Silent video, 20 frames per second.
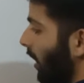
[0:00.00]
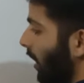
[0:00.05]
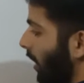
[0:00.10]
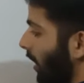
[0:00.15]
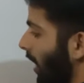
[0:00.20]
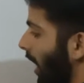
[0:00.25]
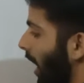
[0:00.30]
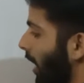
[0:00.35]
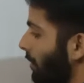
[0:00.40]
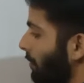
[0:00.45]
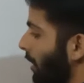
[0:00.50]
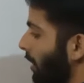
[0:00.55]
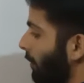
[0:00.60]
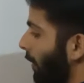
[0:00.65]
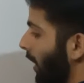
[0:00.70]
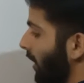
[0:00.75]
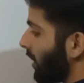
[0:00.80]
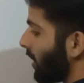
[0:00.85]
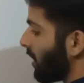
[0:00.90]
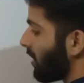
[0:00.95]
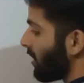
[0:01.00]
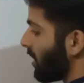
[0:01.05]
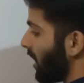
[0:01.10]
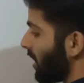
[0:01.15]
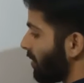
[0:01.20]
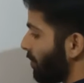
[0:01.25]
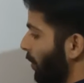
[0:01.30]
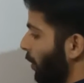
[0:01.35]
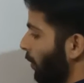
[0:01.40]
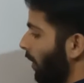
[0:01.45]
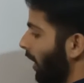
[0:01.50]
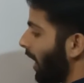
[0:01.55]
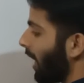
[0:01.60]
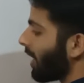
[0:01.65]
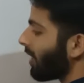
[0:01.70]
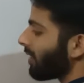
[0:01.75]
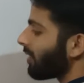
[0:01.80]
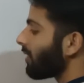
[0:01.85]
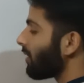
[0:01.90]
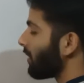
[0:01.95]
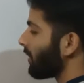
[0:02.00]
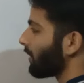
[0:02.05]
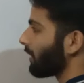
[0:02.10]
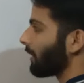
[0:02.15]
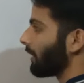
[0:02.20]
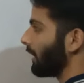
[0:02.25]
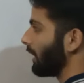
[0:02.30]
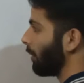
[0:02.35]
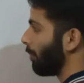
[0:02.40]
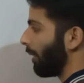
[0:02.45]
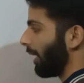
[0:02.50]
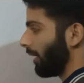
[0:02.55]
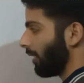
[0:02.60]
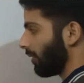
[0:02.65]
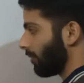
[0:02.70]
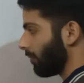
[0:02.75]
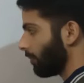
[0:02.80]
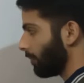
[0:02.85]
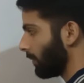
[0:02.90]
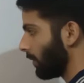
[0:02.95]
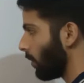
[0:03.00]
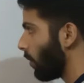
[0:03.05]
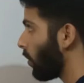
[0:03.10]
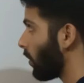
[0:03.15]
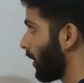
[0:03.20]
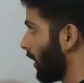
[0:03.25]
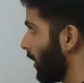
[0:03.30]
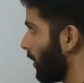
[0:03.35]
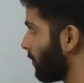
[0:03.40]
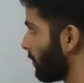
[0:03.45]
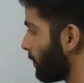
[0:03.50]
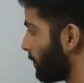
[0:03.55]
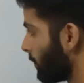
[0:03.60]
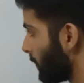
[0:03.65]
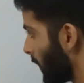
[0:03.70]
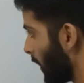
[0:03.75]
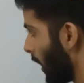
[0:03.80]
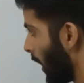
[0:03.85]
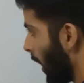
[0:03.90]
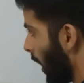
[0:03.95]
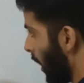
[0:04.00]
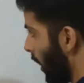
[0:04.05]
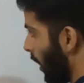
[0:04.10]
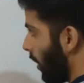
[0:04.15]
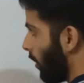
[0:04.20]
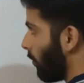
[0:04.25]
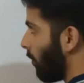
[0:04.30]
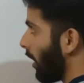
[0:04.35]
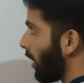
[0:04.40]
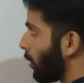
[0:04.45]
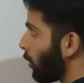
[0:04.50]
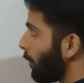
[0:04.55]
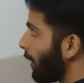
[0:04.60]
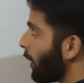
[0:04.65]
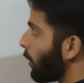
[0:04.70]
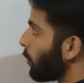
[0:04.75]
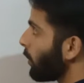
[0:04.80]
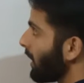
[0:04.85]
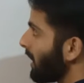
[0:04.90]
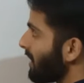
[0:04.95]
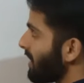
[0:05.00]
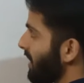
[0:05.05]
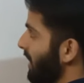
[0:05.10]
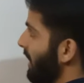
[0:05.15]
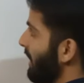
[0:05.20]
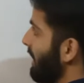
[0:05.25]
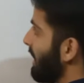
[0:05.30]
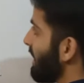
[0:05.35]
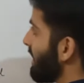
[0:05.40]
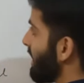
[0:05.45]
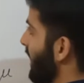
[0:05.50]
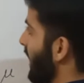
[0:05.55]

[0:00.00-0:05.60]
on what factors does mu r depend. Okay, what do we do in series